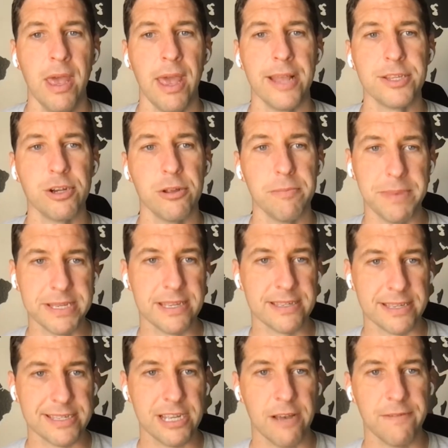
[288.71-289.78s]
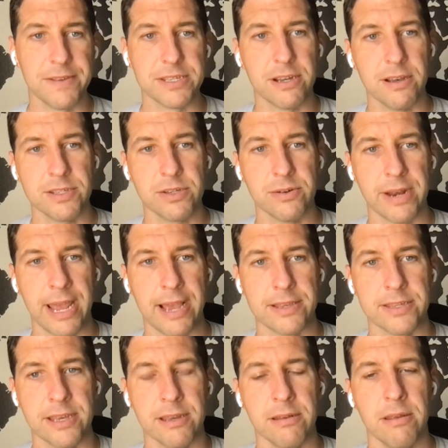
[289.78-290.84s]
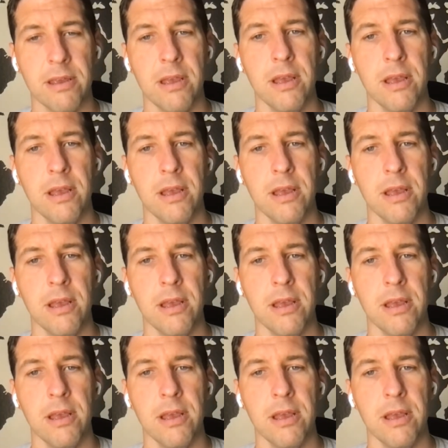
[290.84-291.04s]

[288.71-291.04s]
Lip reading: And so the business itself is also an asset.